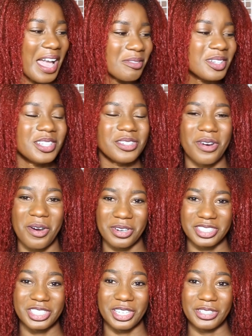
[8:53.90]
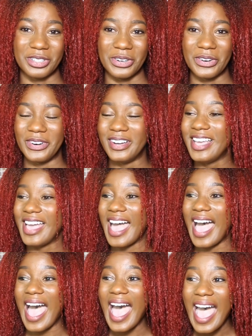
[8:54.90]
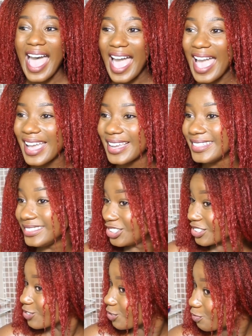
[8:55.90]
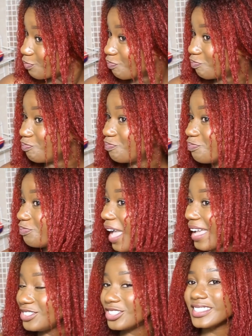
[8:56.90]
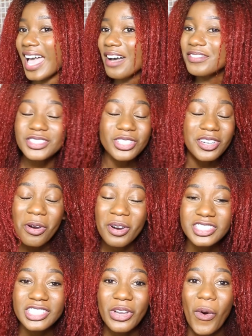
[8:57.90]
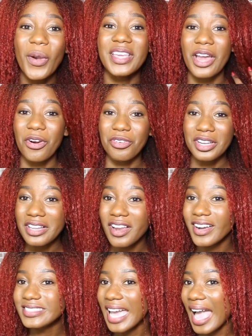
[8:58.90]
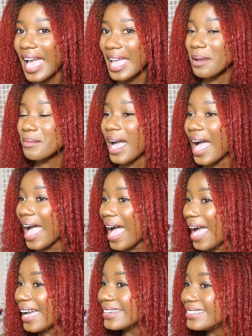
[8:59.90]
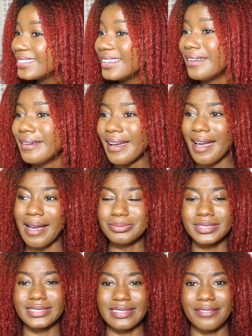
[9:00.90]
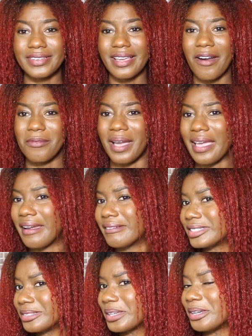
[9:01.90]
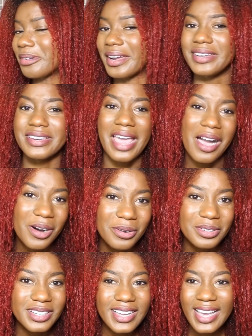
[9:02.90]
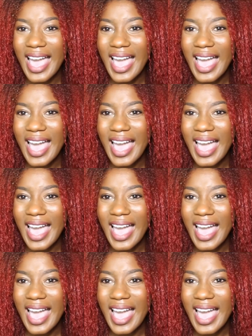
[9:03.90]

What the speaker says: I'm gonna do a wash and go. I just haven't done a wash and go in a really long time, and I'm just loving how my hair is looking right now,